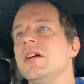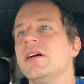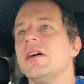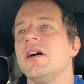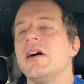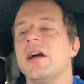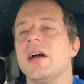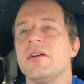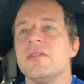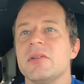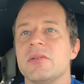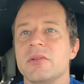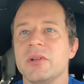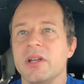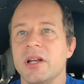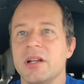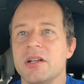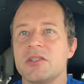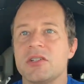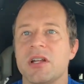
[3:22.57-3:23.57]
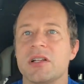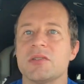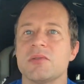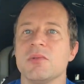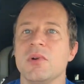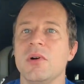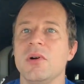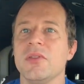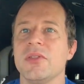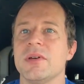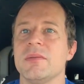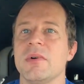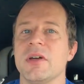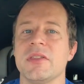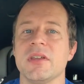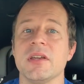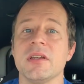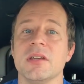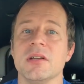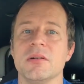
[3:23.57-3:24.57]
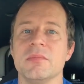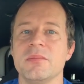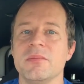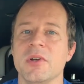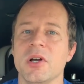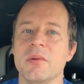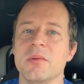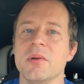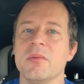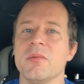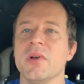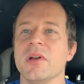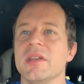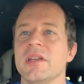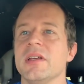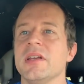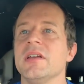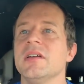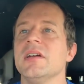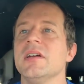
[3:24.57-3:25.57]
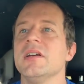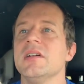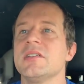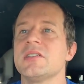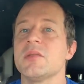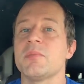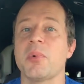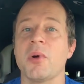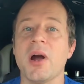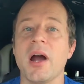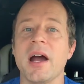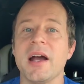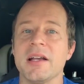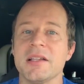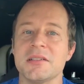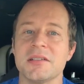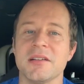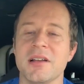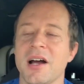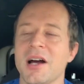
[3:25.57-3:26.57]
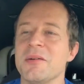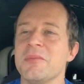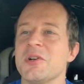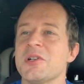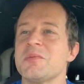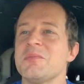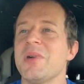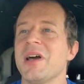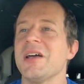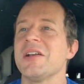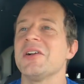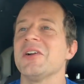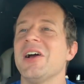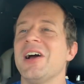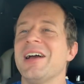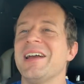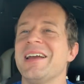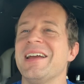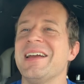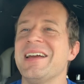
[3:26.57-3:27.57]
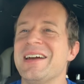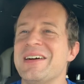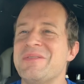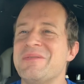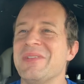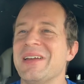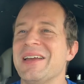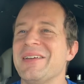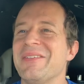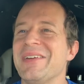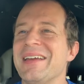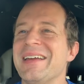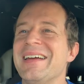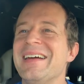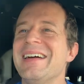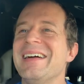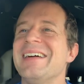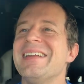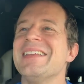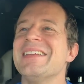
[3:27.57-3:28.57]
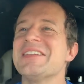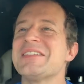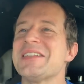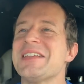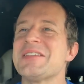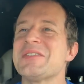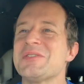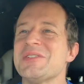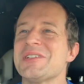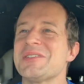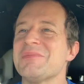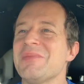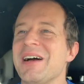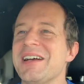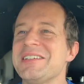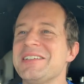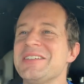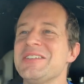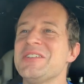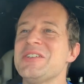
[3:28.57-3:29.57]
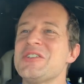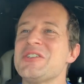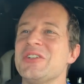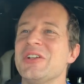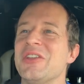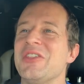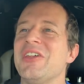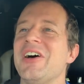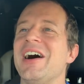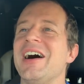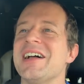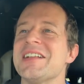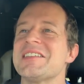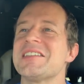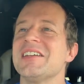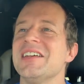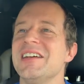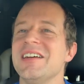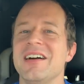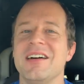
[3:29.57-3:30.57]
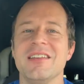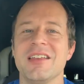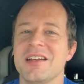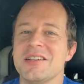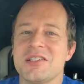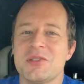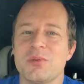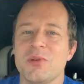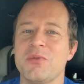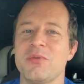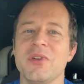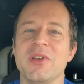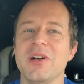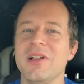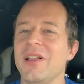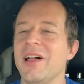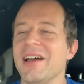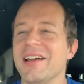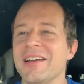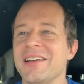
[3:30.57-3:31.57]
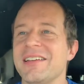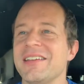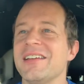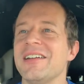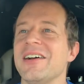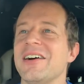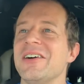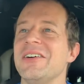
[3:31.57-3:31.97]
I haven't really had a chance to roll with him. I think he'll be really surprised at how much better I am. Maybe these are just my delusional thoughts. And then I just would feel like, it